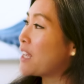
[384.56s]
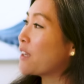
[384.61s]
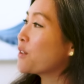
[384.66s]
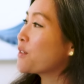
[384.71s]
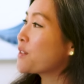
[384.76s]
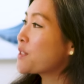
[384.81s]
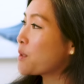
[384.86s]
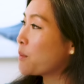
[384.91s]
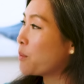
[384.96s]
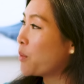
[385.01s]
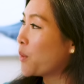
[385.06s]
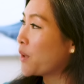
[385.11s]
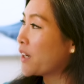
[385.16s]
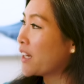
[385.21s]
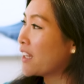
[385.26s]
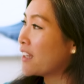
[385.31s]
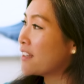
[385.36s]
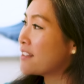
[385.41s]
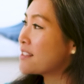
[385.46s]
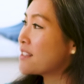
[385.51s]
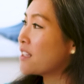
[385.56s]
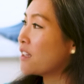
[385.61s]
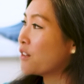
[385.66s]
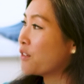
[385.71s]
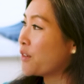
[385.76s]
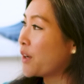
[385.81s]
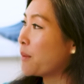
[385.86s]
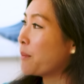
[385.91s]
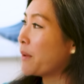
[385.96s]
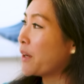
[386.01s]
that you're supporting is the
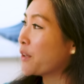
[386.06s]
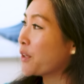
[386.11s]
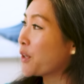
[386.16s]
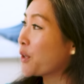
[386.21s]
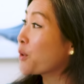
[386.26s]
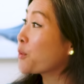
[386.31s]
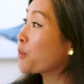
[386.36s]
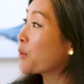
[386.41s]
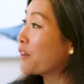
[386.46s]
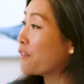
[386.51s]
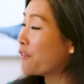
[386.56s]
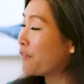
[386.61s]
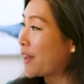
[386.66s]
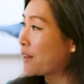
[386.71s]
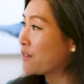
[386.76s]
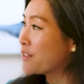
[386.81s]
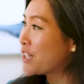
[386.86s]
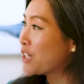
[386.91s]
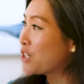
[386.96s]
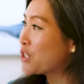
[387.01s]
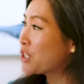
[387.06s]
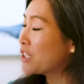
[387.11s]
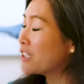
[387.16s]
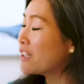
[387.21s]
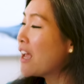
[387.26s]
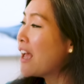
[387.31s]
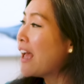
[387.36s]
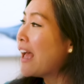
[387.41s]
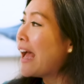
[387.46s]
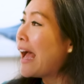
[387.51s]
Great Barrier Reef
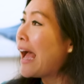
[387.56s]
Foundation.